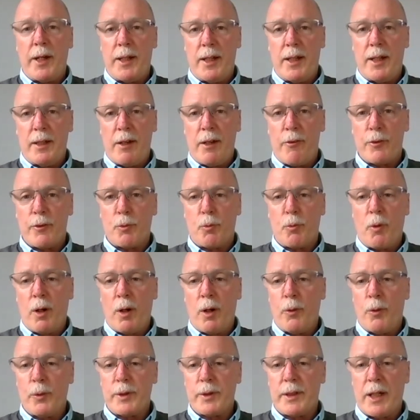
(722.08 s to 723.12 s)
in there as
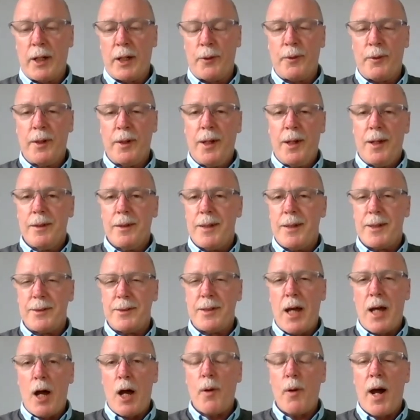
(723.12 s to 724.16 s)
well. So there's
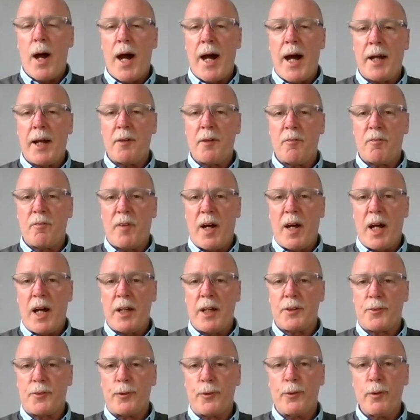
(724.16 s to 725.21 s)
no hard and
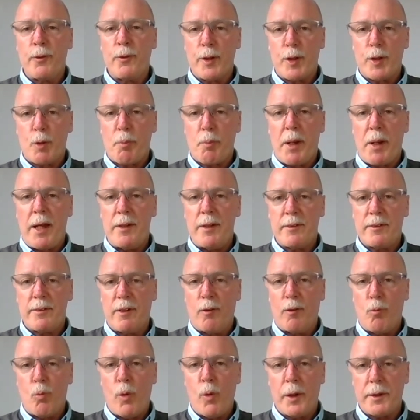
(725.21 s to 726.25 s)
fast rule. It depends
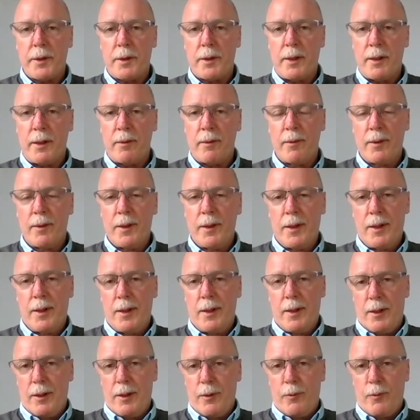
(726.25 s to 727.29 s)
on what the
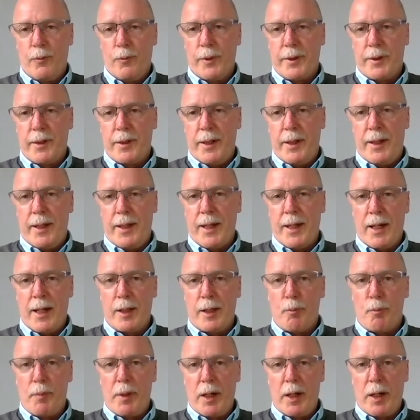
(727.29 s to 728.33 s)

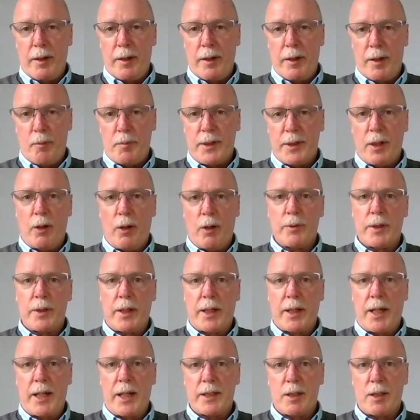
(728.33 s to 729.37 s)
miller themselves and
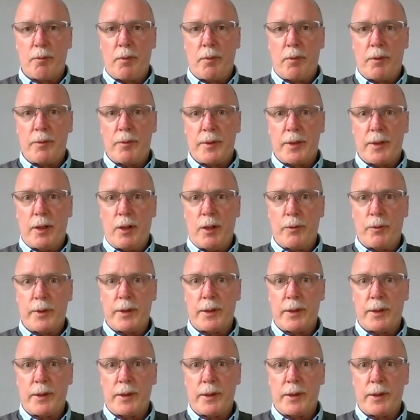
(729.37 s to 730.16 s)
the customer themselves